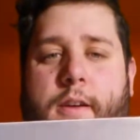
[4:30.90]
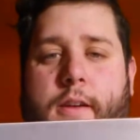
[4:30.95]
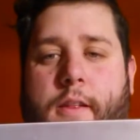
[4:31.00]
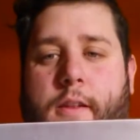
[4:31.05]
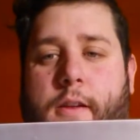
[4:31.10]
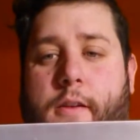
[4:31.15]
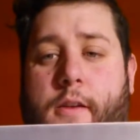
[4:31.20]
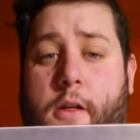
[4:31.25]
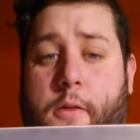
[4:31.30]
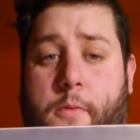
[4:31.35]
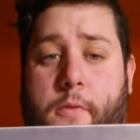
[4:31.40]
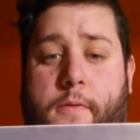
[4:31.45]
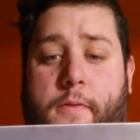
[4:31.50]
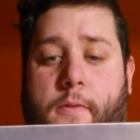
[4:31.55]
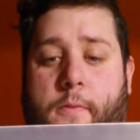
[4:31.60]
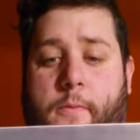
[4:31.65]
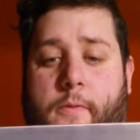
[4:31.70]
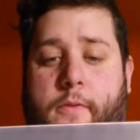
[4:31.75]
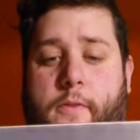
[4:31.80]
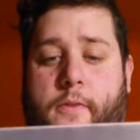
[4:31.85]
Another one
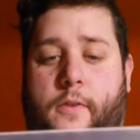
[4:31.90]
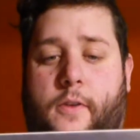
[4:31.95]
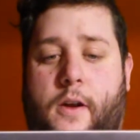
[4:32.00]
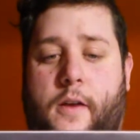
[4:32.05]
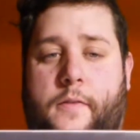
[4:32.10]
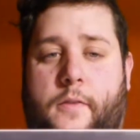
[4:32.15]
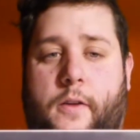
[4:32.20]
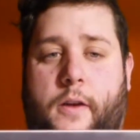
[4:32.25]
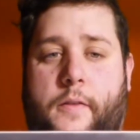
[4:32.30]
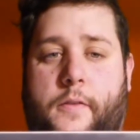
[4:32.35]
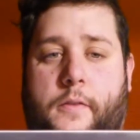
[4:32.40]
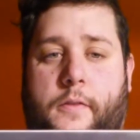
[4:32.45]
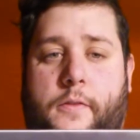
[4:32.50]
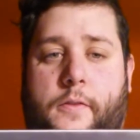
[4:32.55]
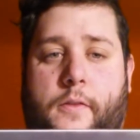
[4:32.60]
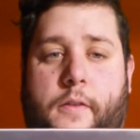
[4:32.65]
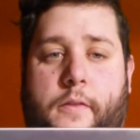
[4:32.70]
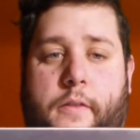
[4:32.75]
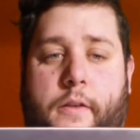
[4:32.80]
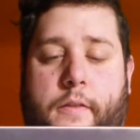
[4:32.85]
from Forever
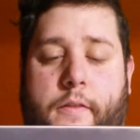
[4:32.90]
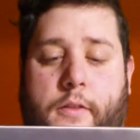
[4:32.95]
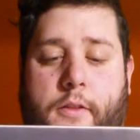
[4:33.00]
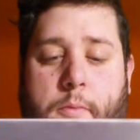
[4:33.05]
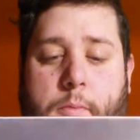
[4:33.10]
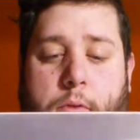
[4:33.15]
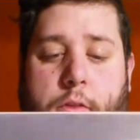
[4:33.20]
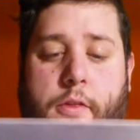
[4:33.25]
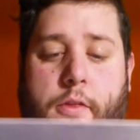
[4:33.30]
Evil number